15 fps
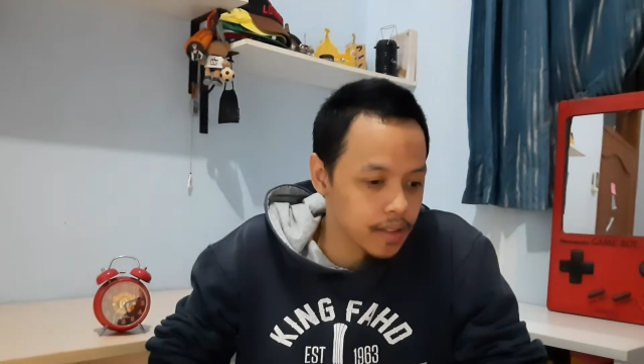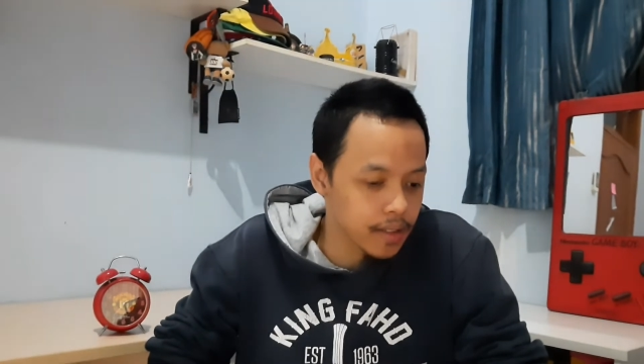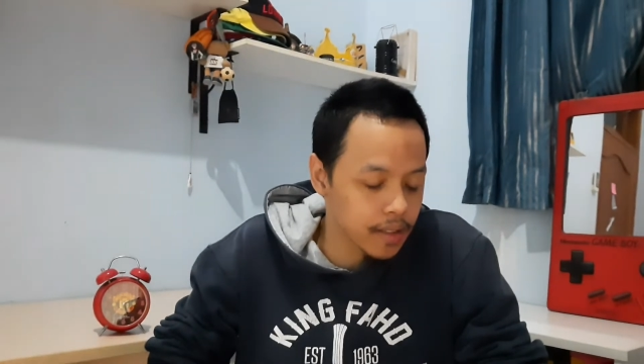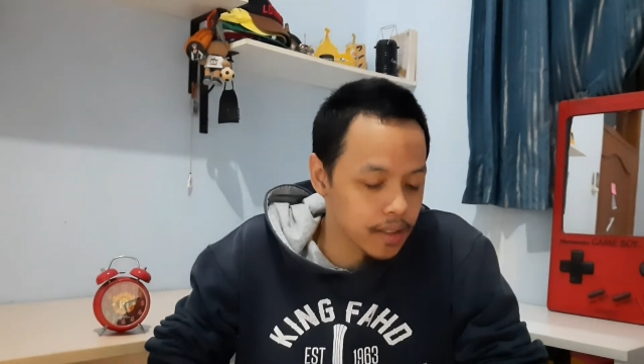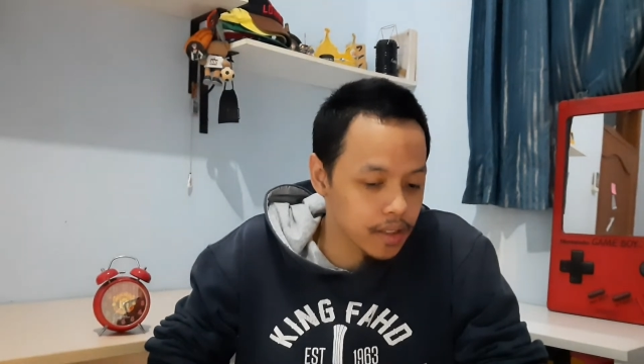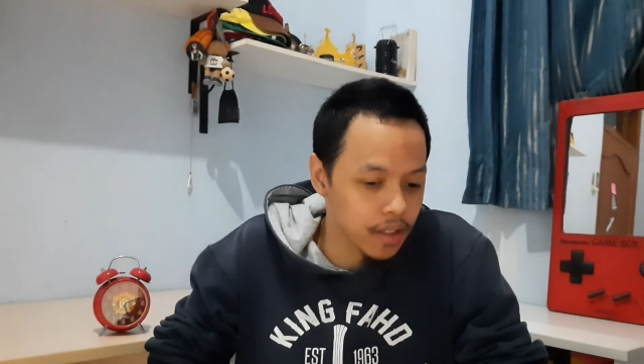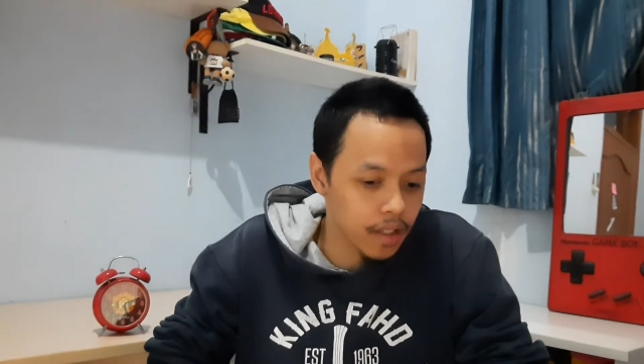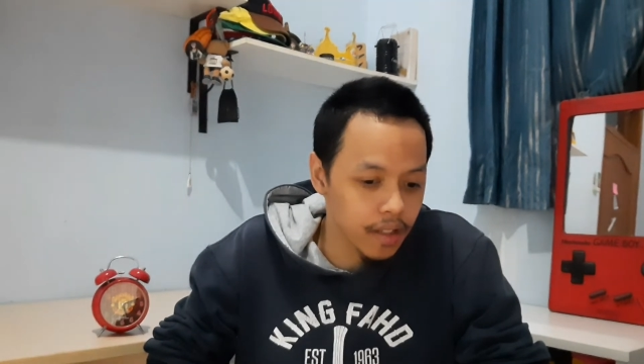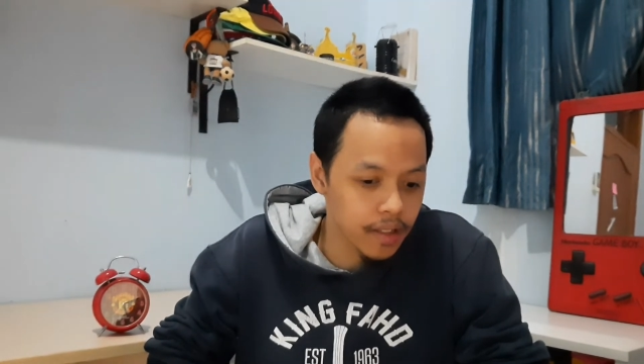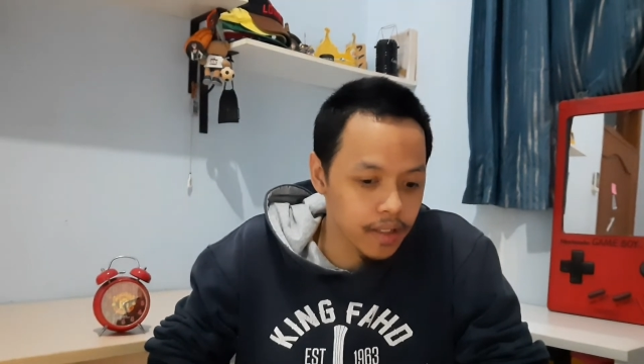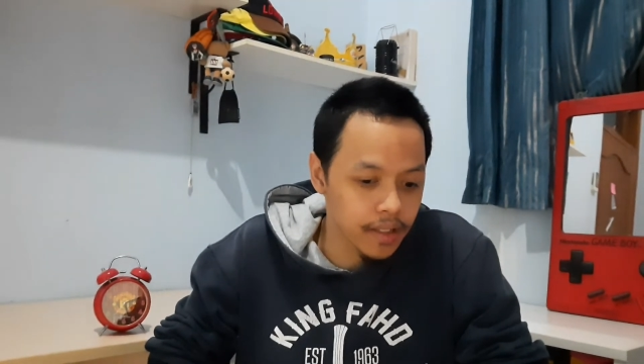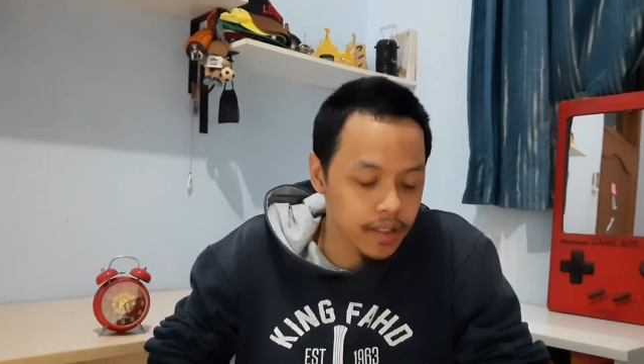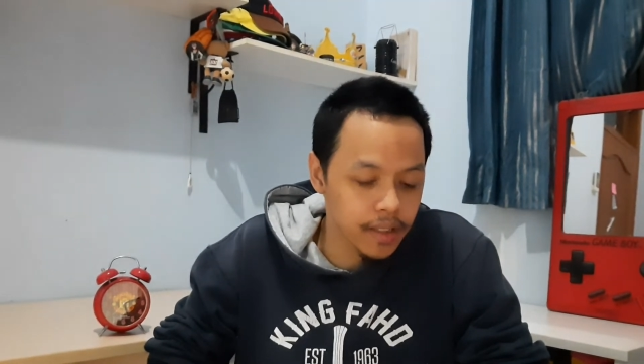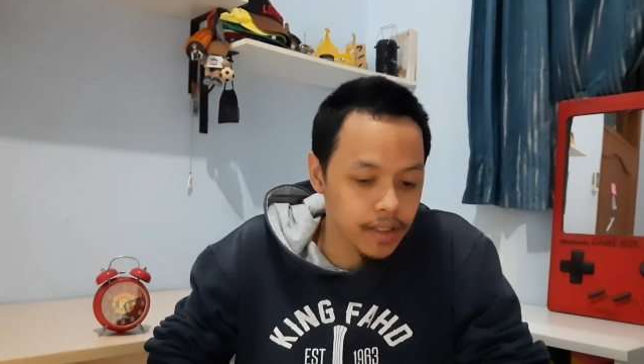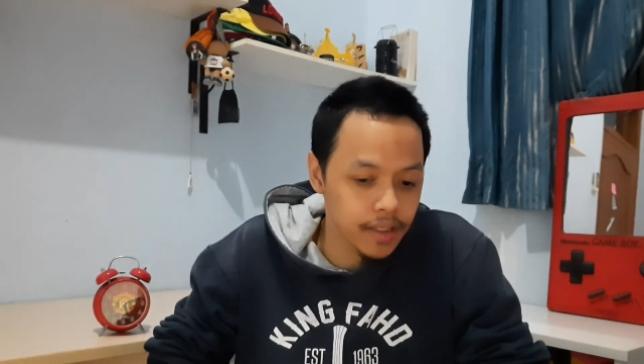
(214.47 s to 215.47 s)
Started
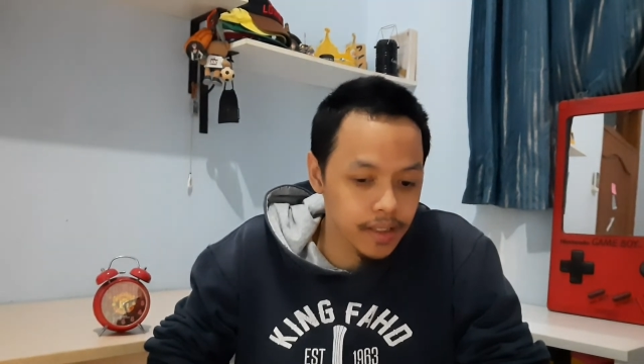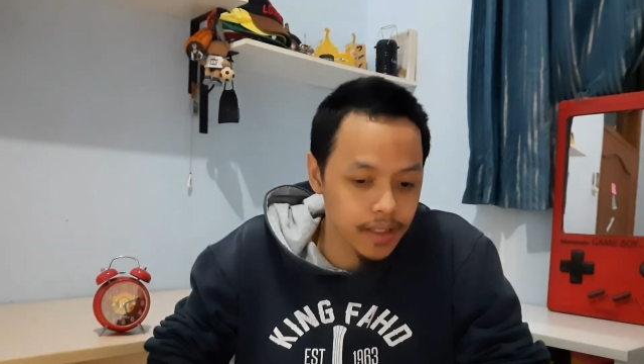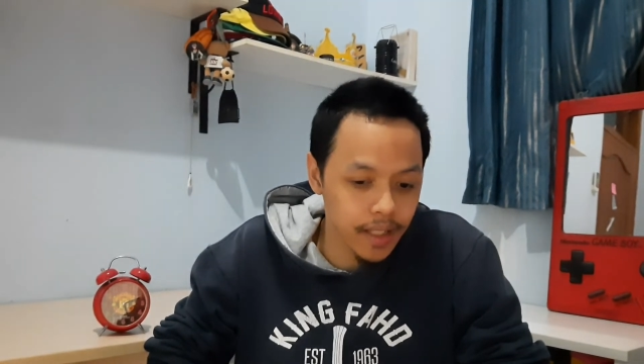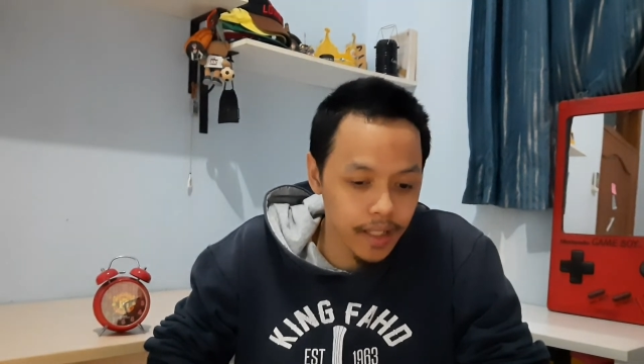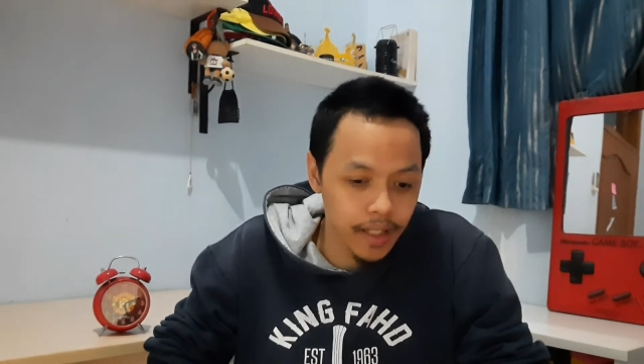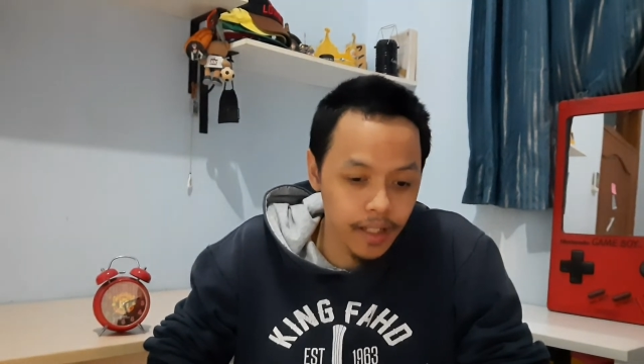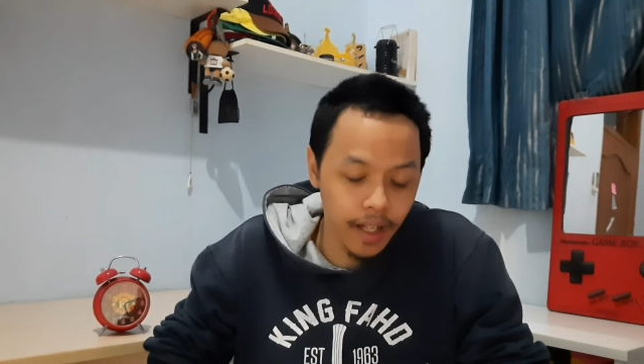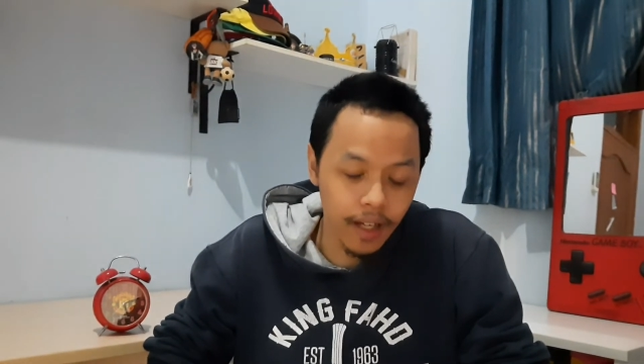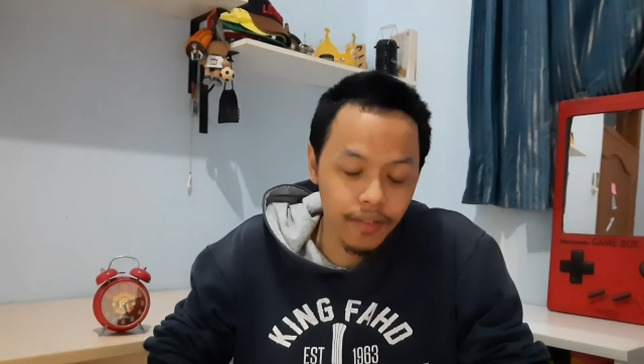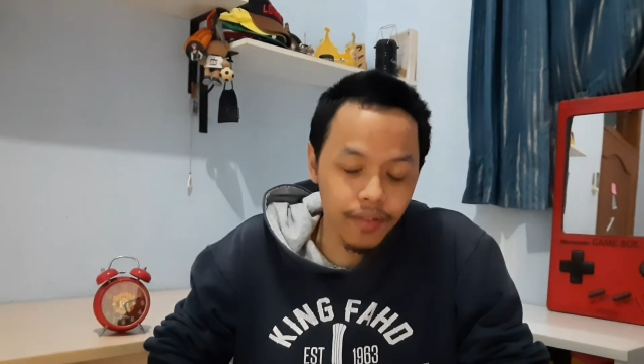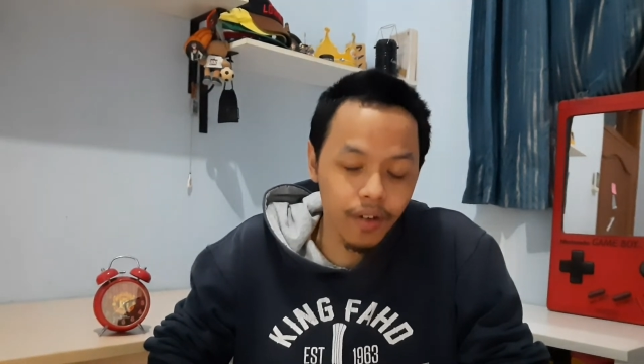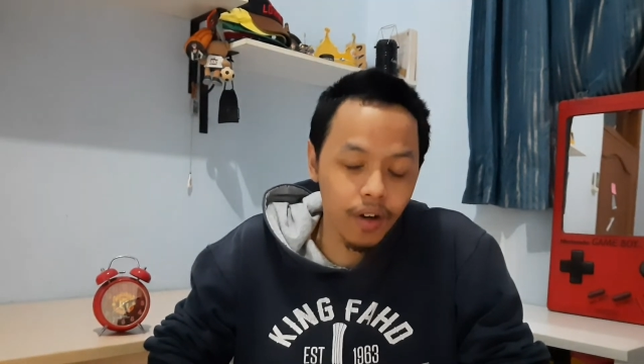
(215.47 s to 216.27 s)
this second half